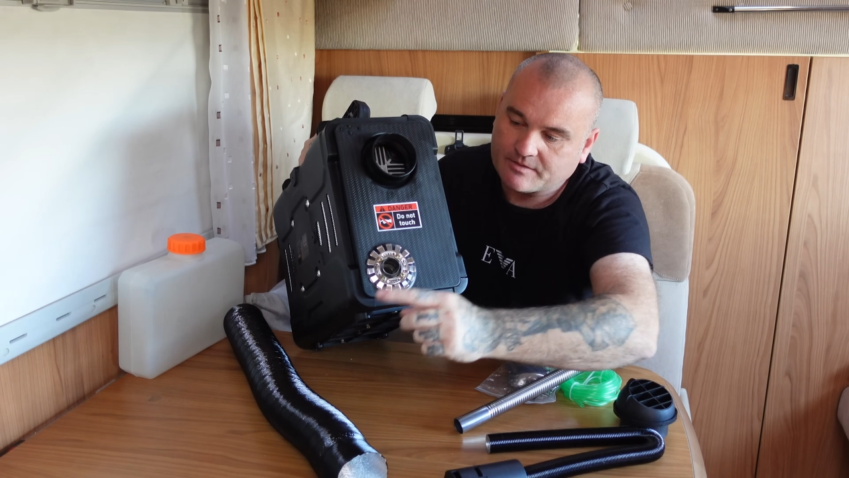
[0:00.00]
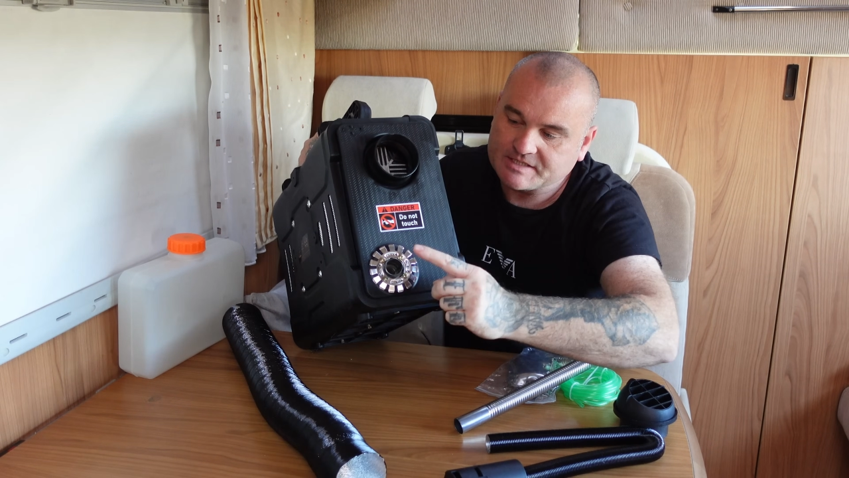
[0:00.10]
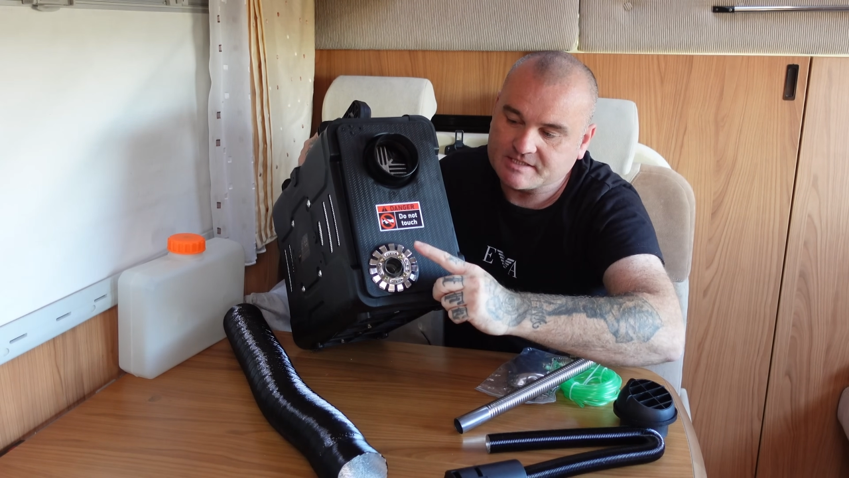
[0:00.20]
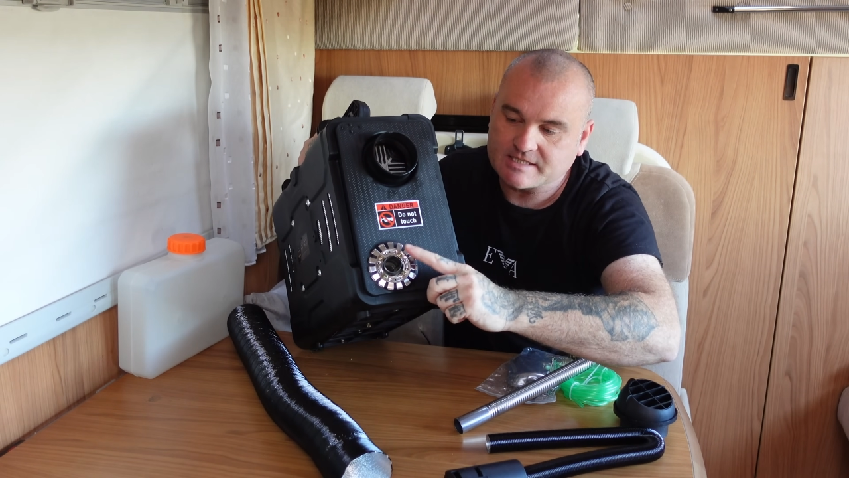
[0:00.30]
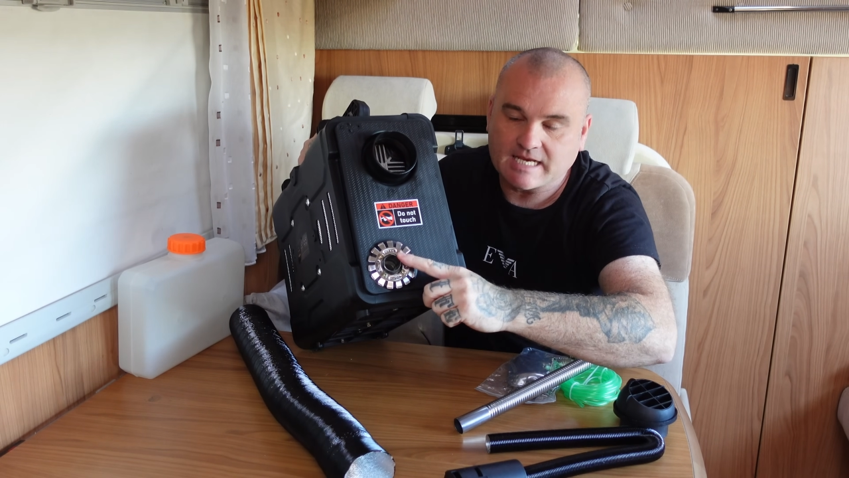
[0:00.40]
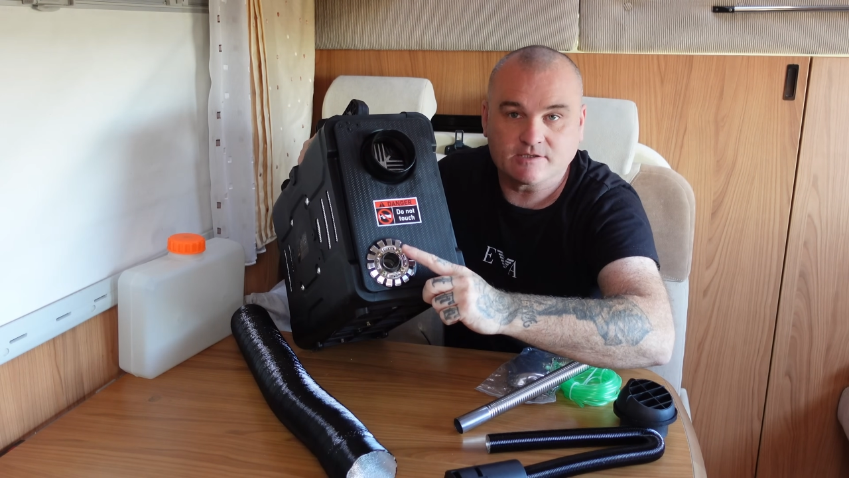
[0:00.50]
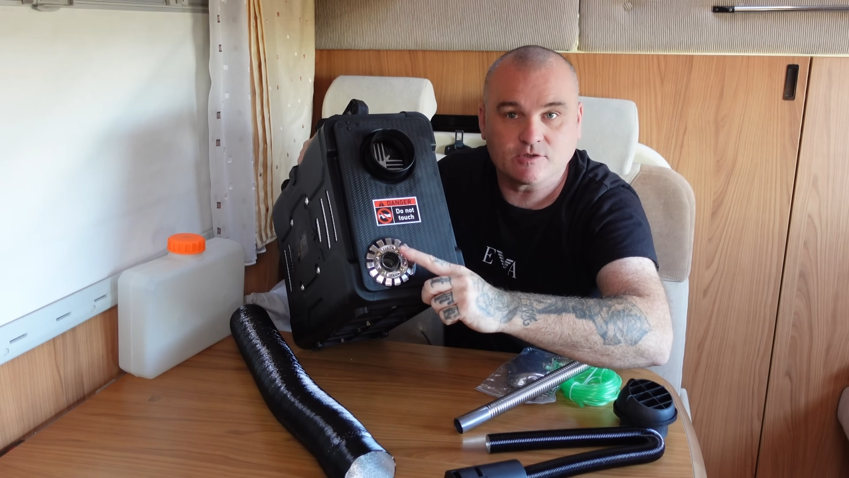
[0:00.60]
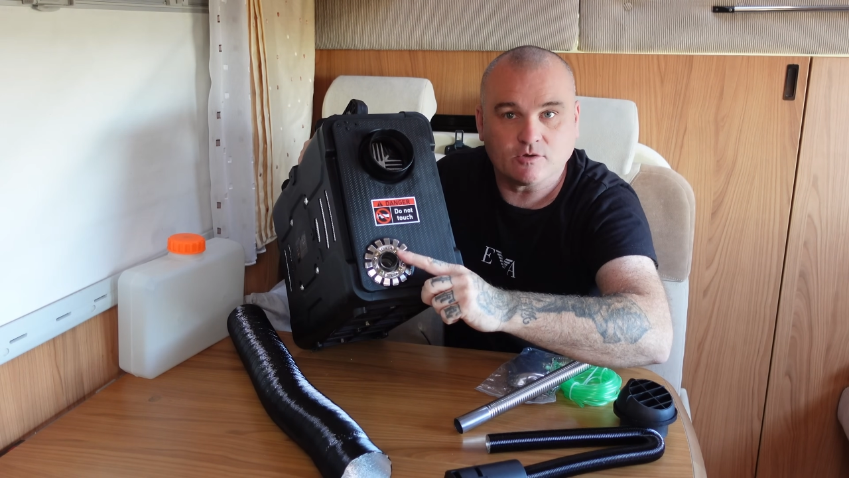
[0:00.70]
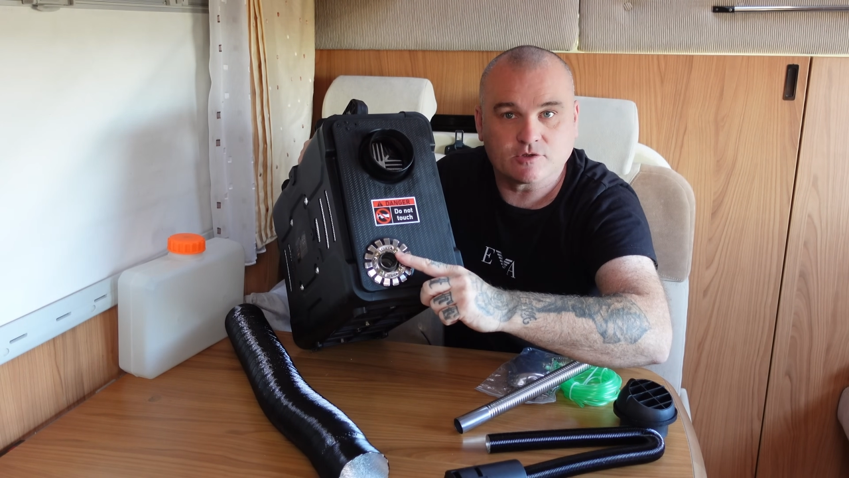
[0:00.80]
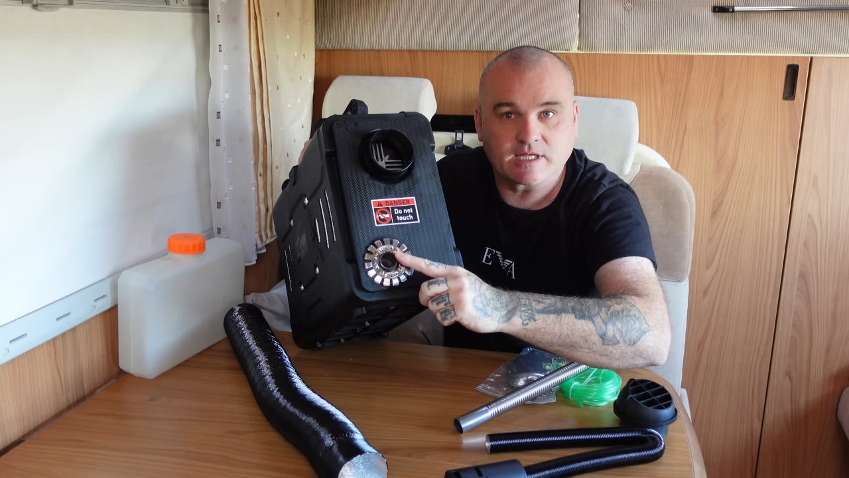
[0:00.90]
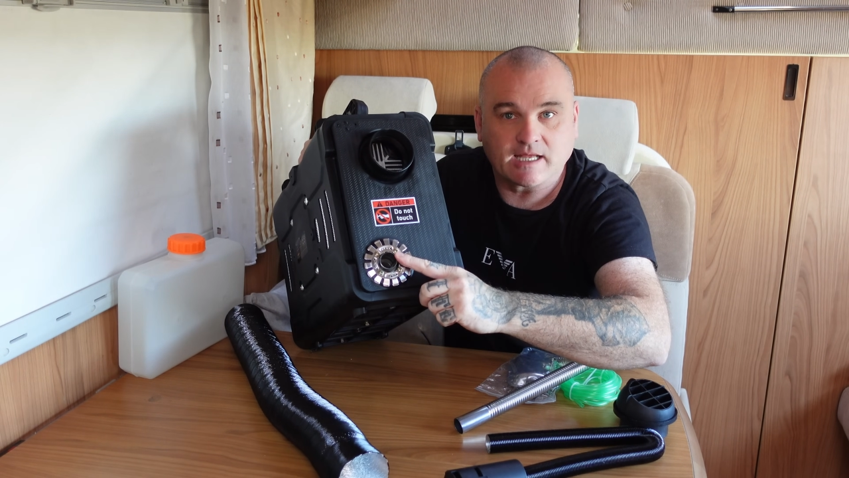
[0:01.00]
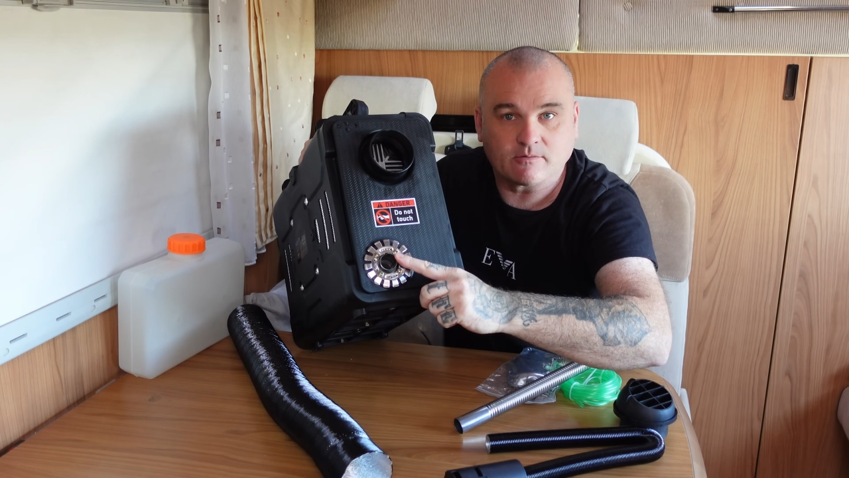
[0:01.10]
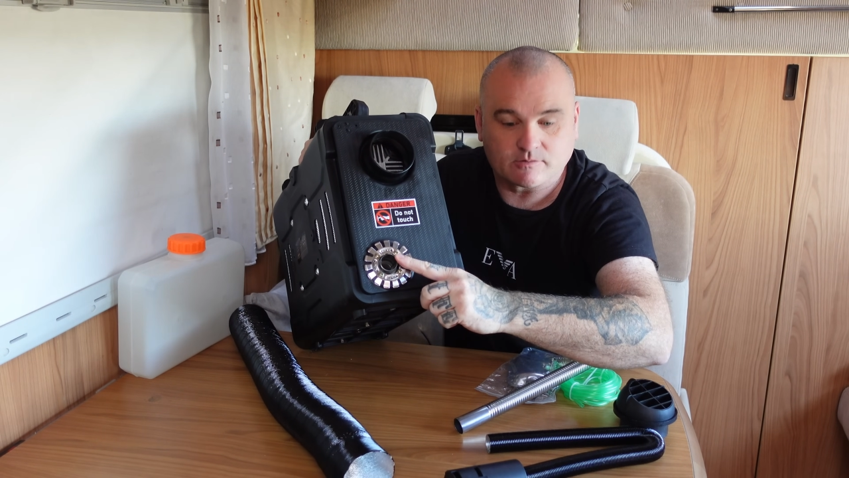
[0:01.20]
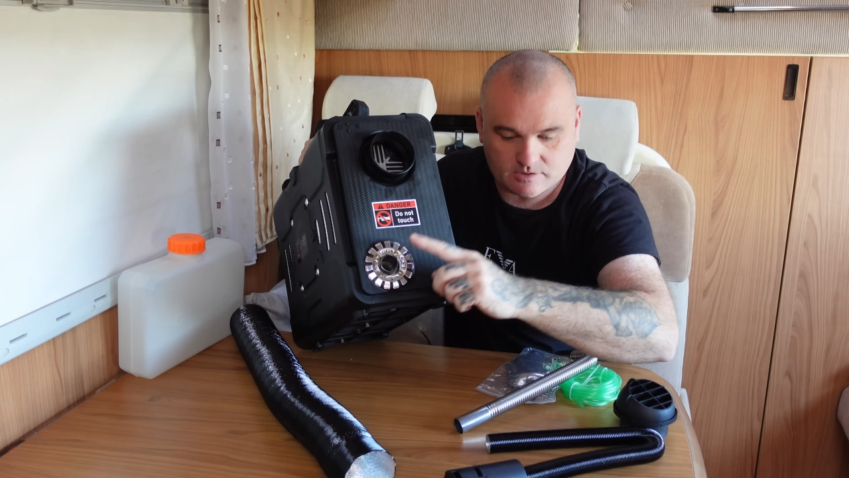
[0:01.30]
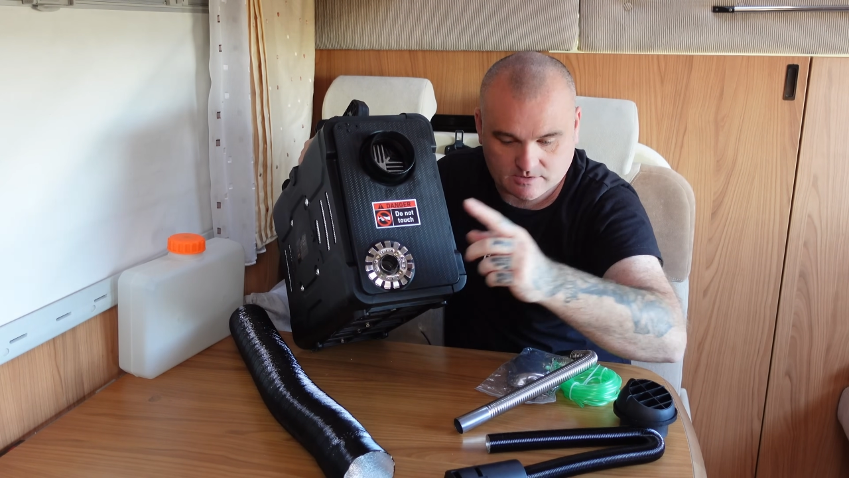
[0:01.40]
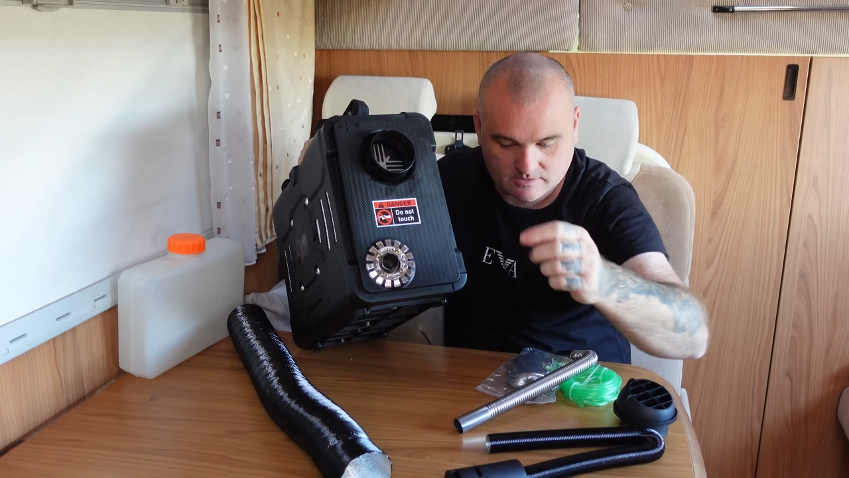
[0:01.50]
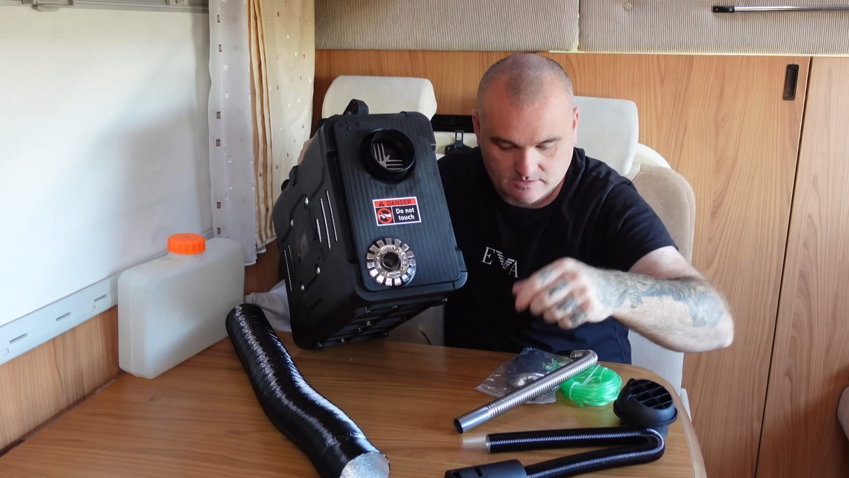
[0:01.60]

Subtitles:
this is exhaust out,